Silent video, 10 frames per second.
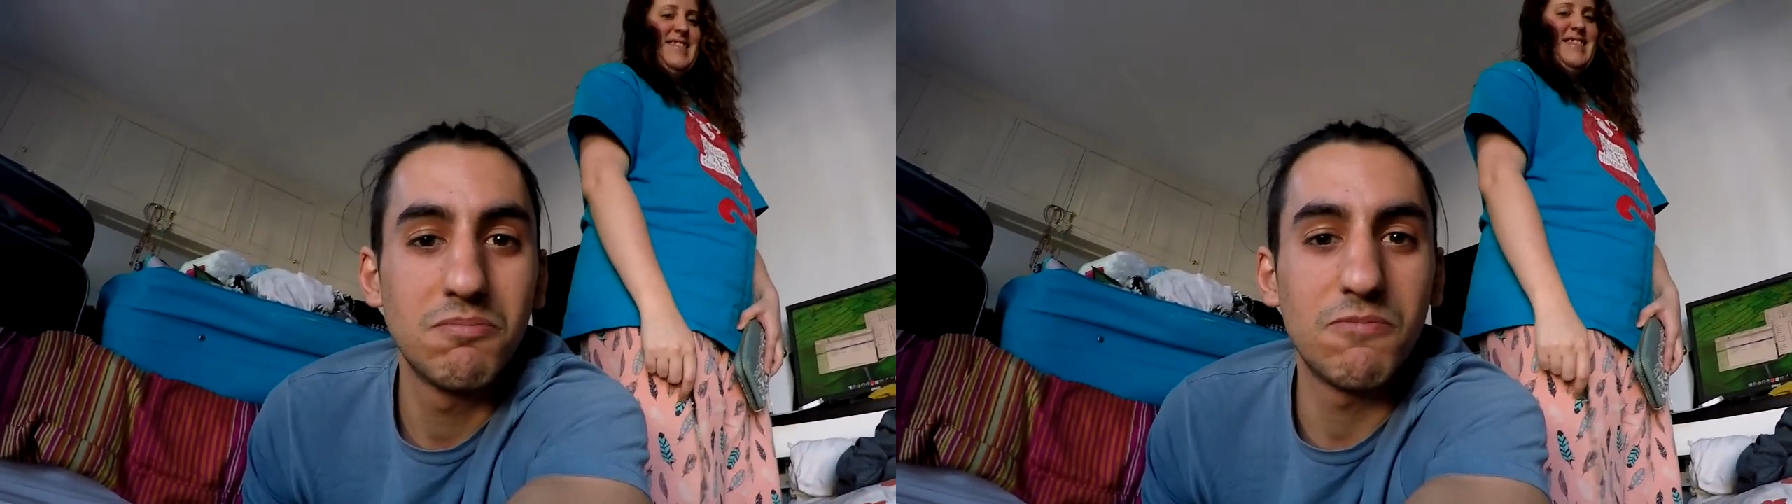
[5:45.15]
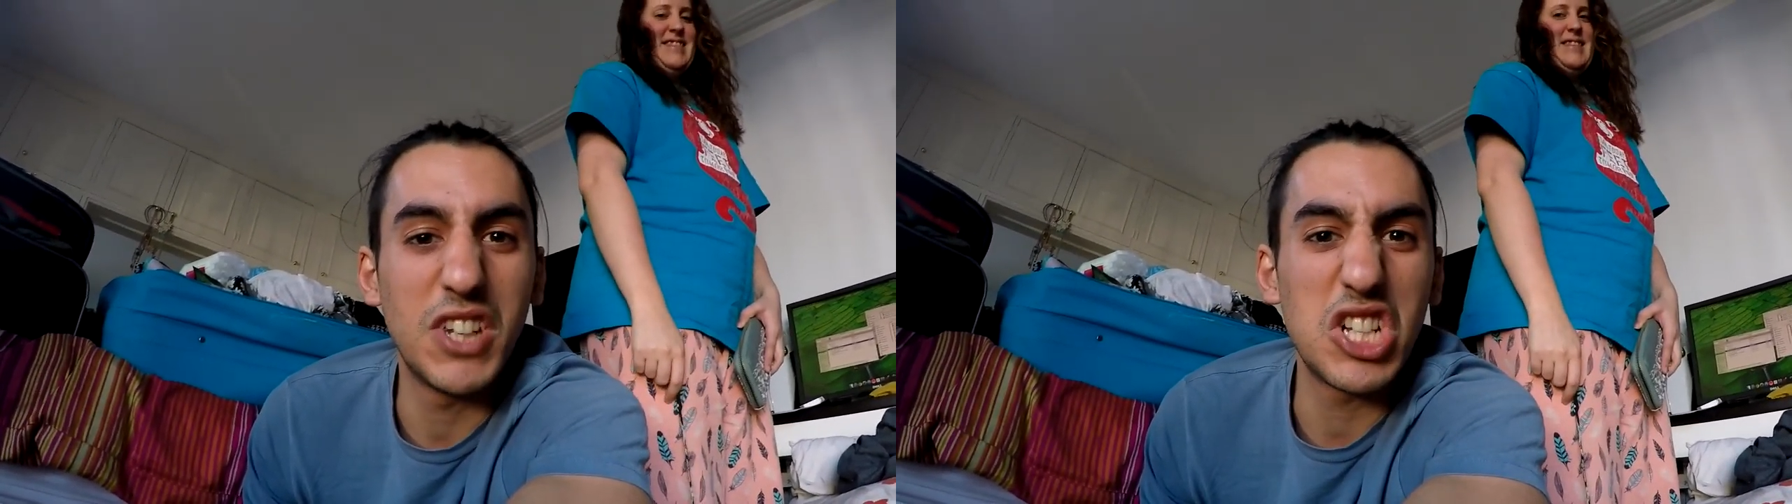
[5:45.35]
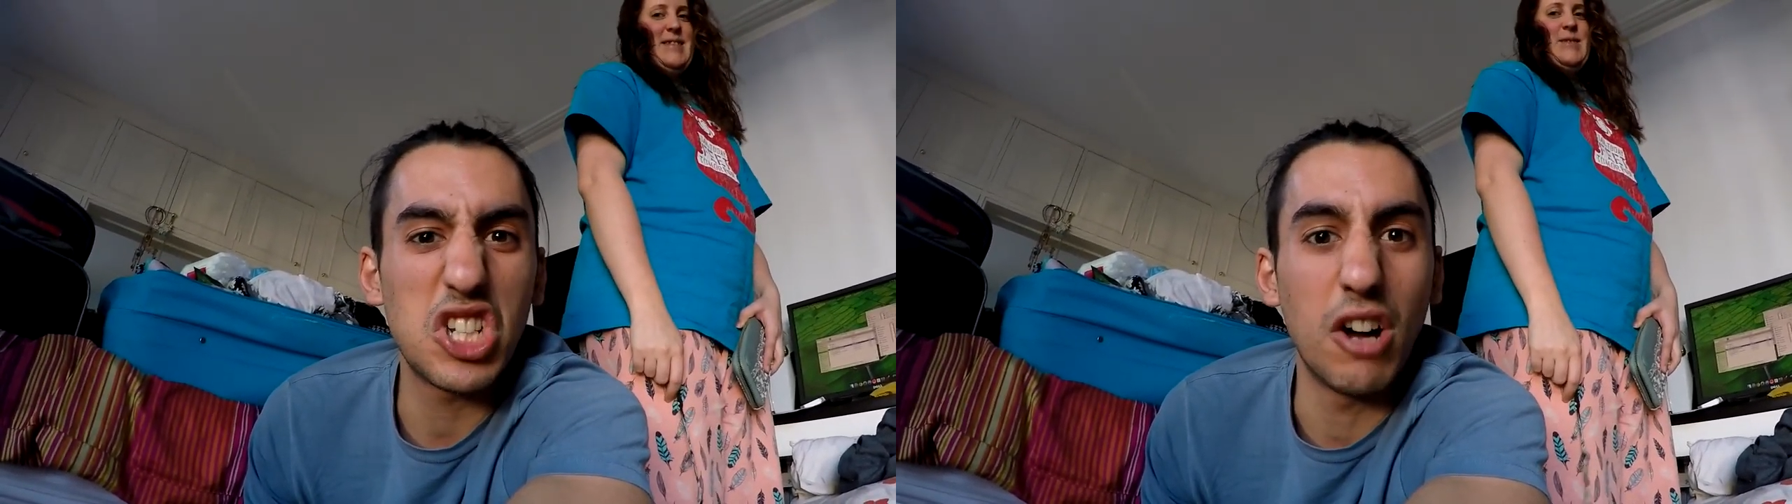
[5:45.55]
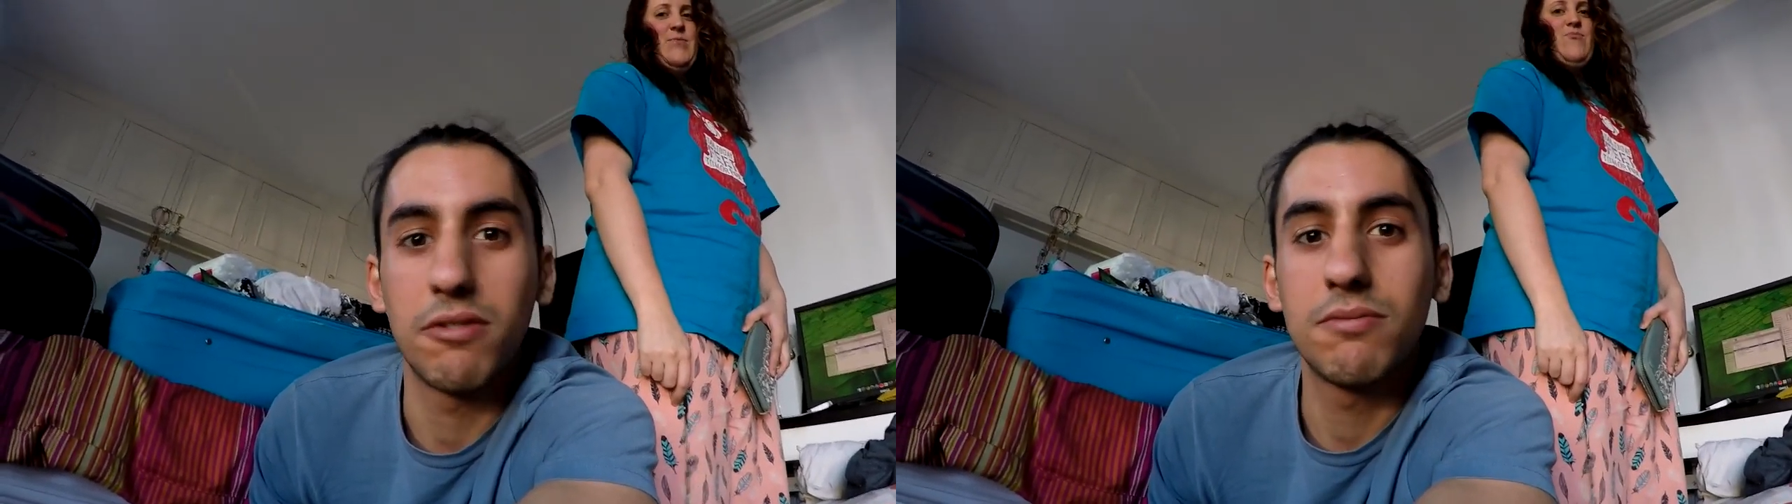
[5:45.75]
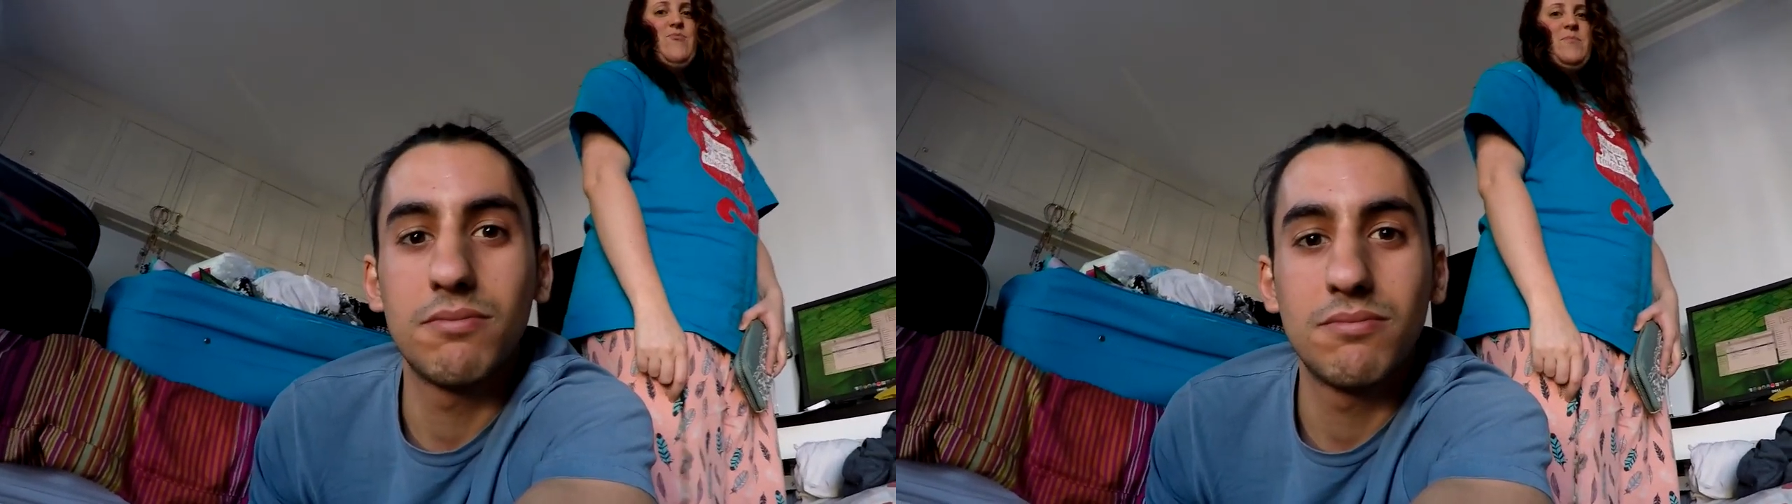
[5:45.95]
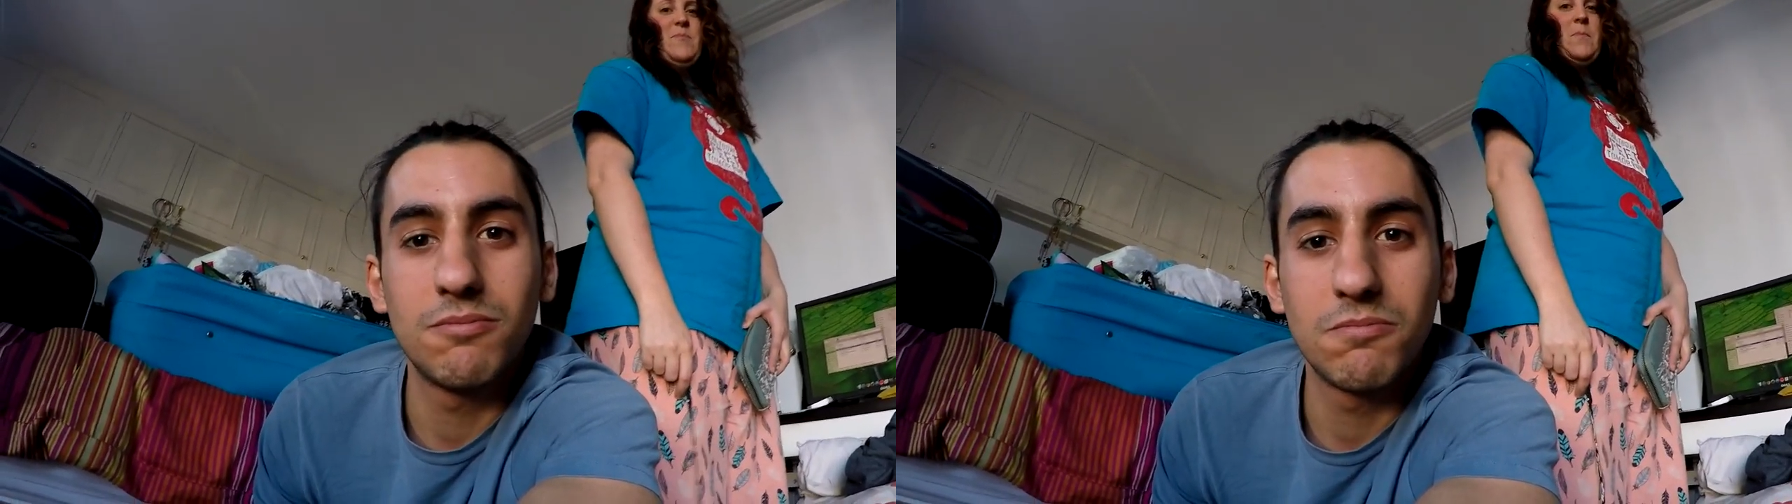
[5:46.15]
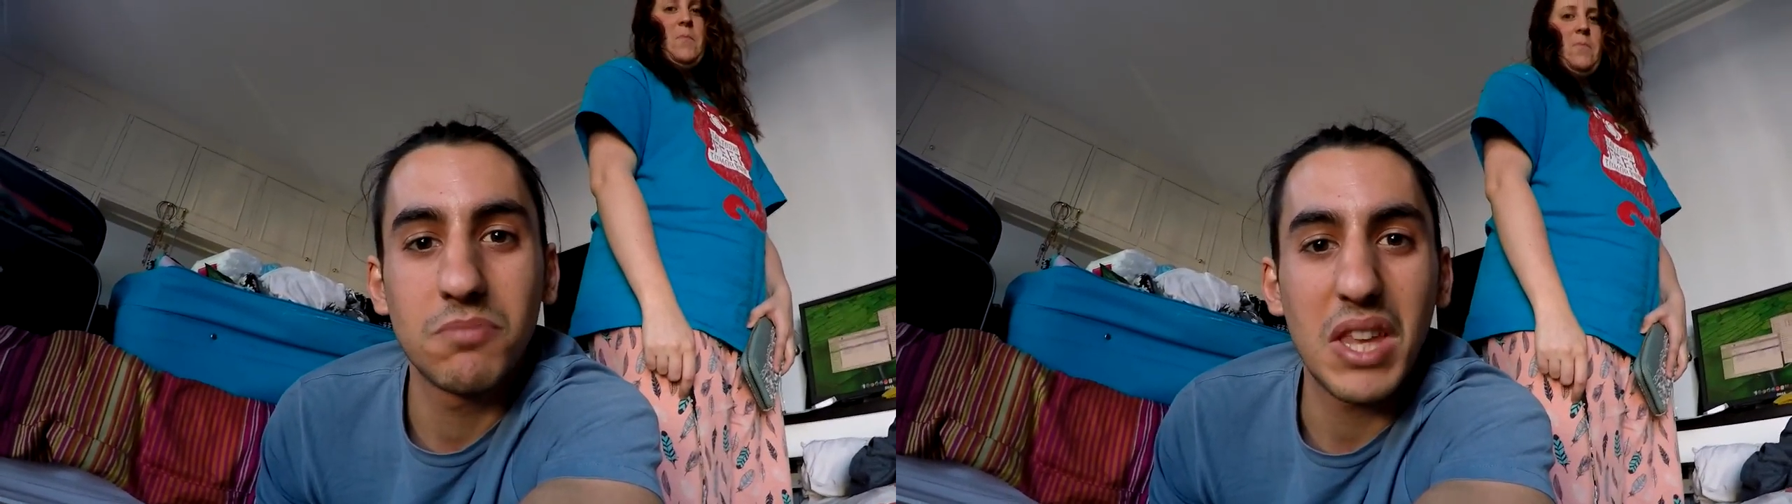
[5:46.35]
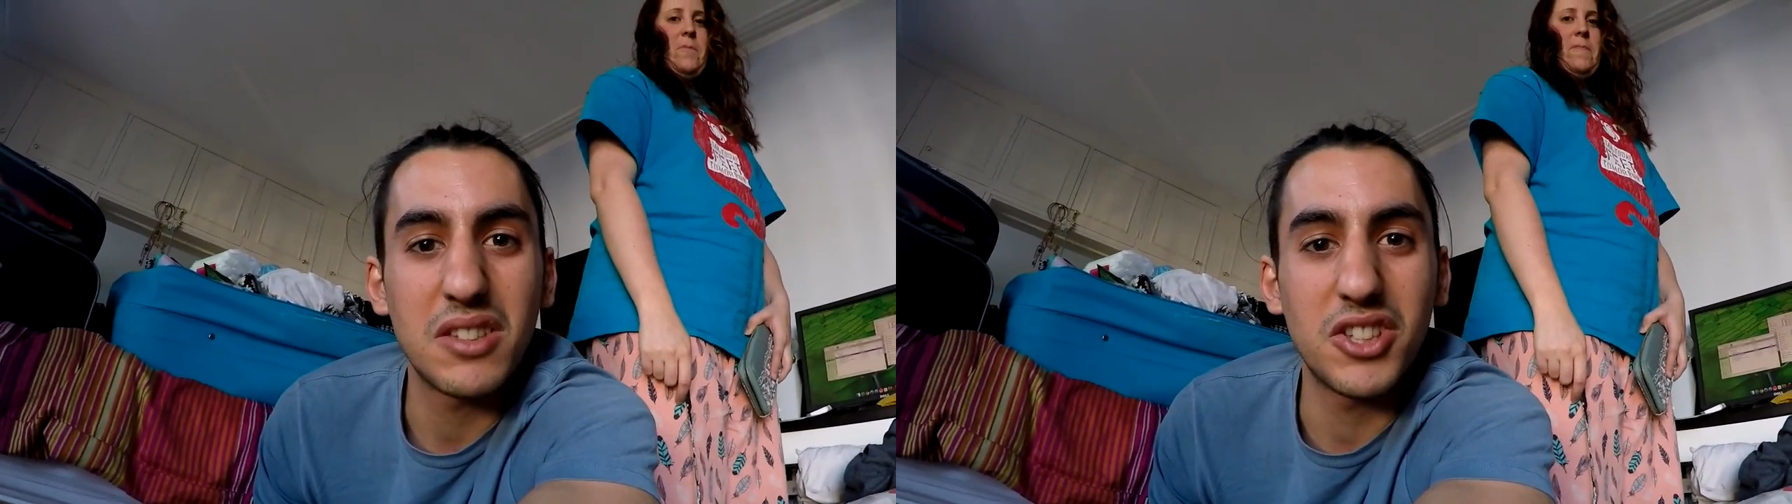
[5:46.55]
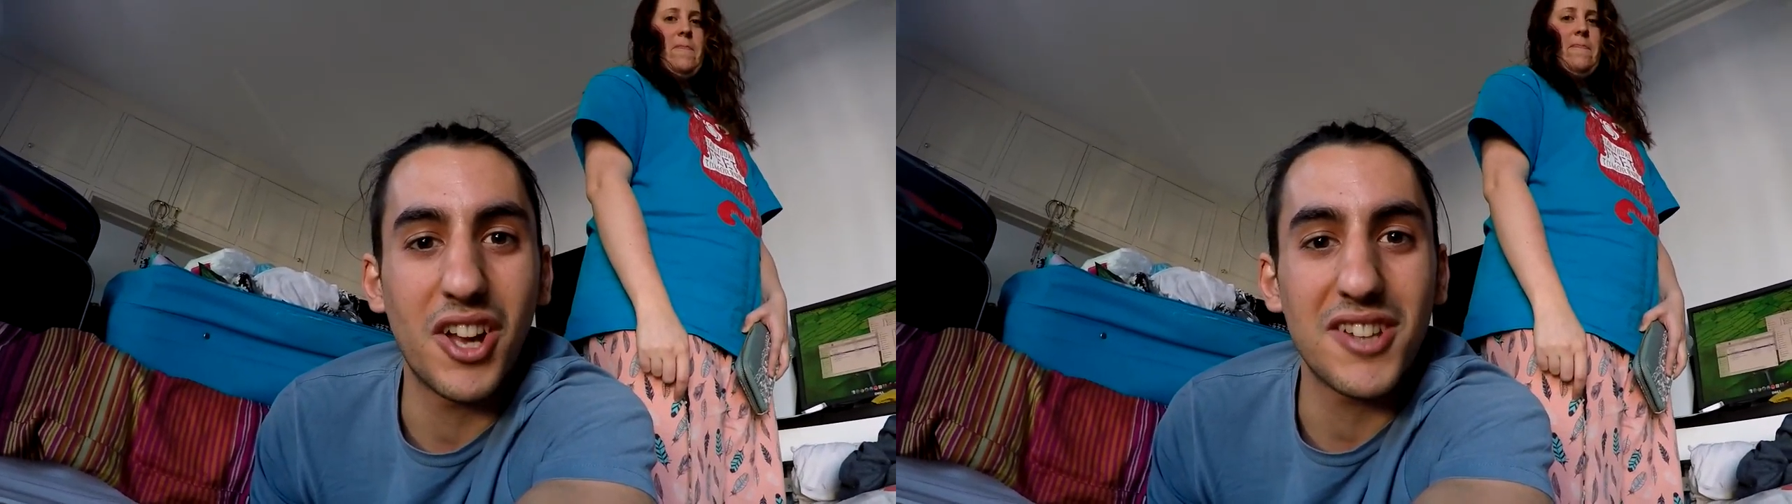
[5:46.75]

finish stuff. See you